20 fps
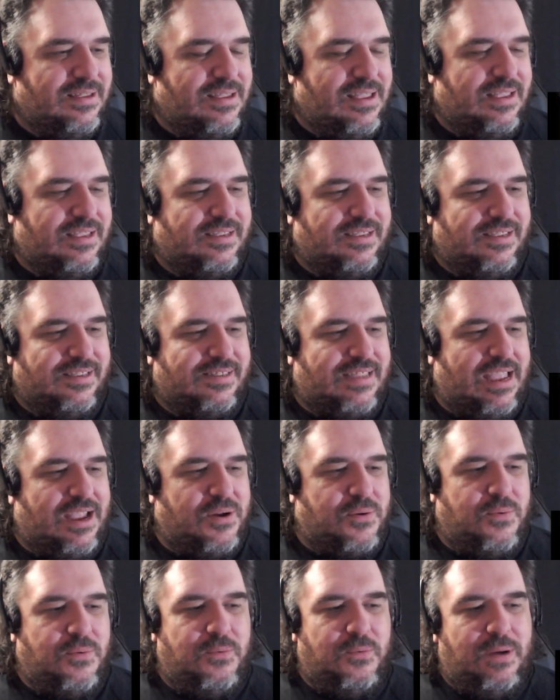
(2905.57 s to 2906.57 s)
This is like
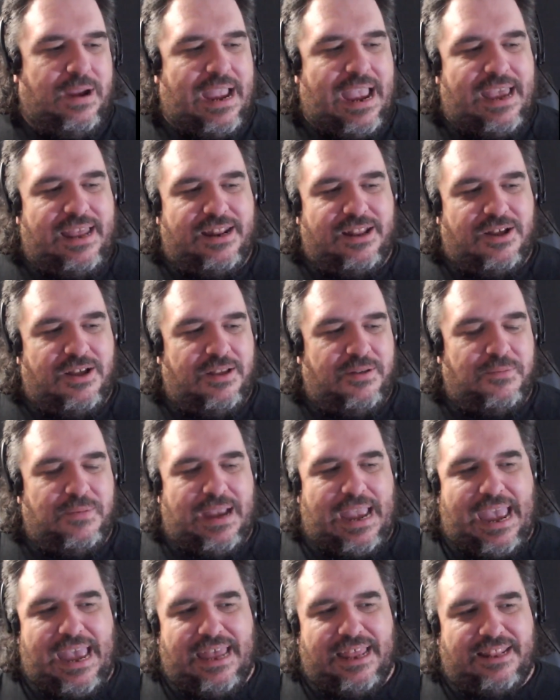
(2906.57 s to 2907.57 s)
we had
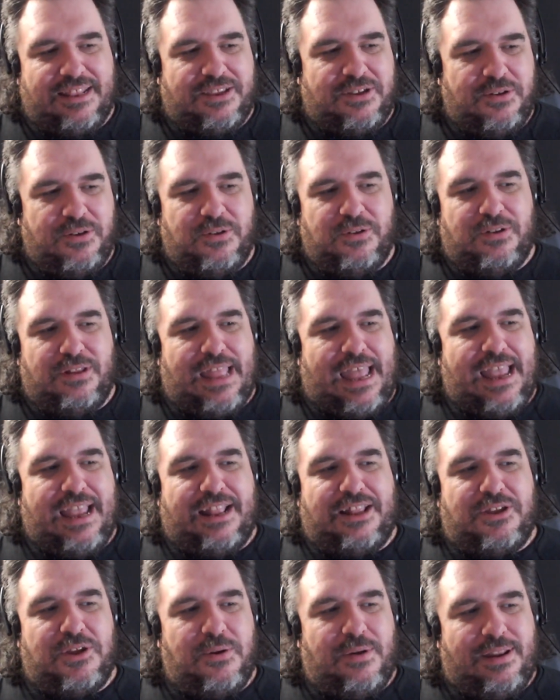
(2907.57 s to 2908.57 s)
to
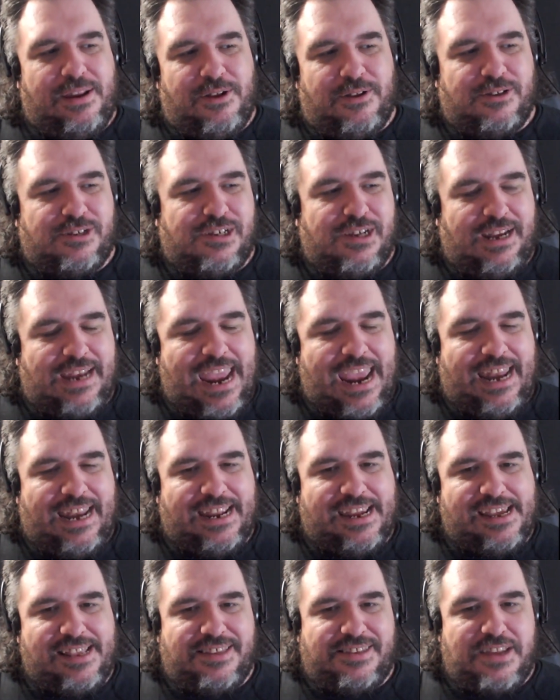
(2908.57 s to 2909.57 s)
like do a little
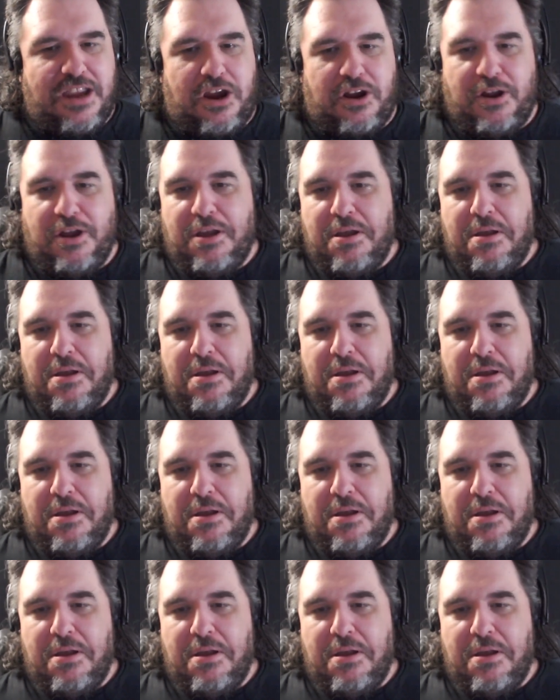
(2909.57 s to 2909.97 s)
shenanigans there.